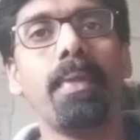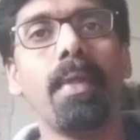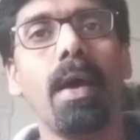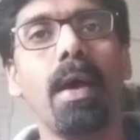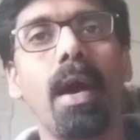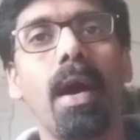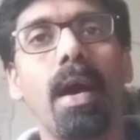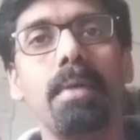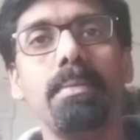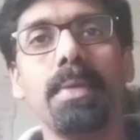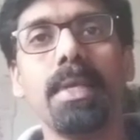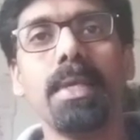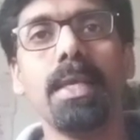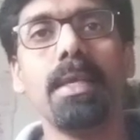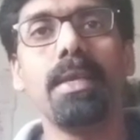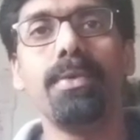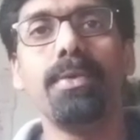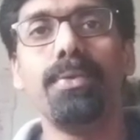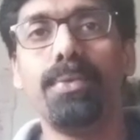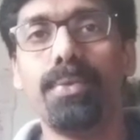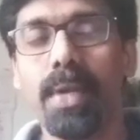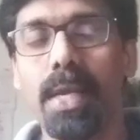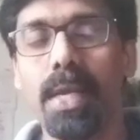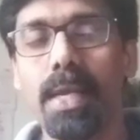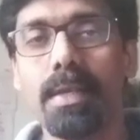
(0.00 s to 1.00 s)
army
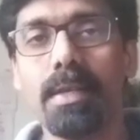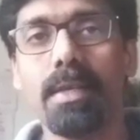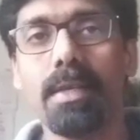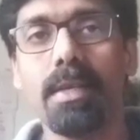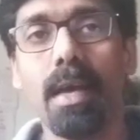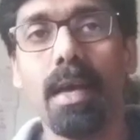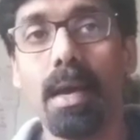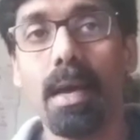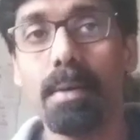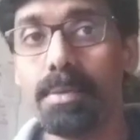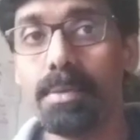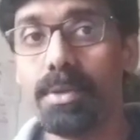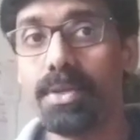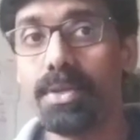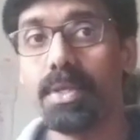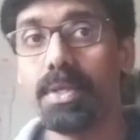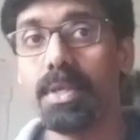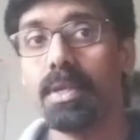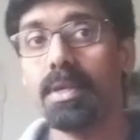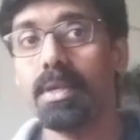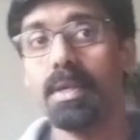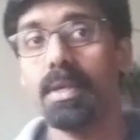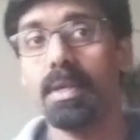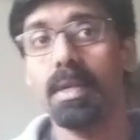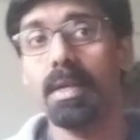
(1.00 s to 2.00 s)
raided
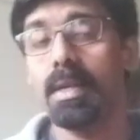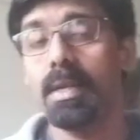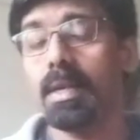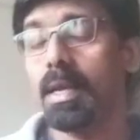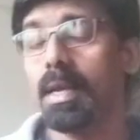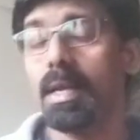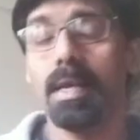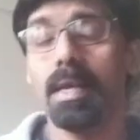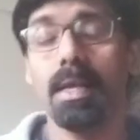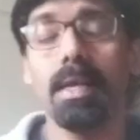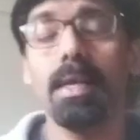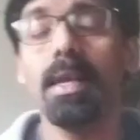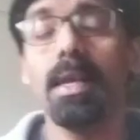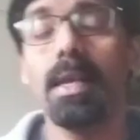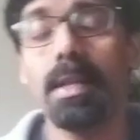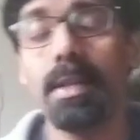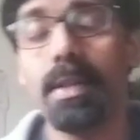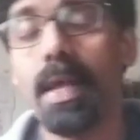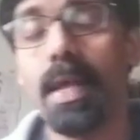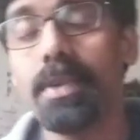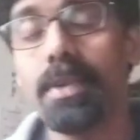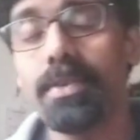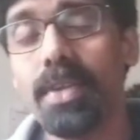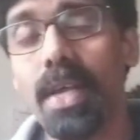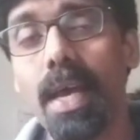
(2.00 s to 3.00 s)
Amritsar in
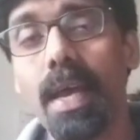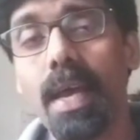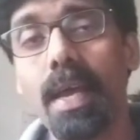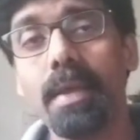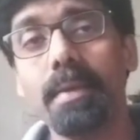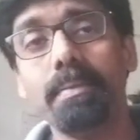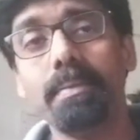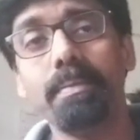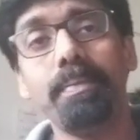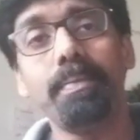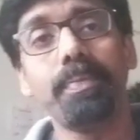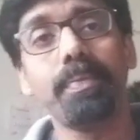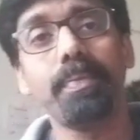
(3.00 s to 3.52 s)
that time.